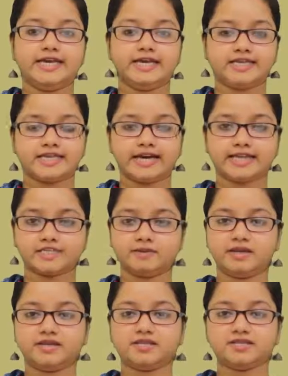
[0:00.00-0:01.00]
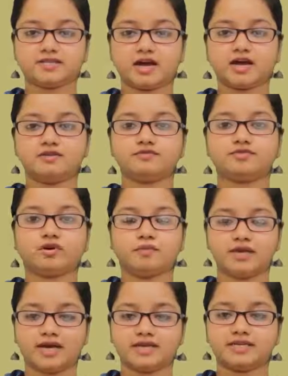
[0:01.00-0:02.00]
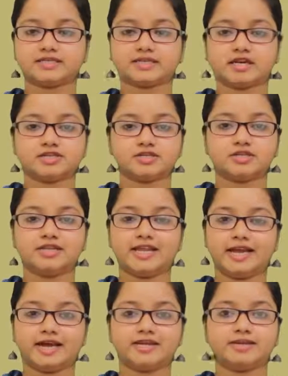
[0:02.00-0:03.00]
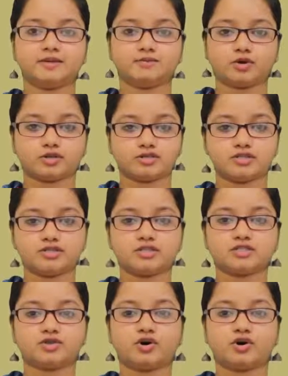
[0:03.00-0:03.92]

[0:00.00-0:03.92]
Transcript: It has been discerned from the discussion that the processes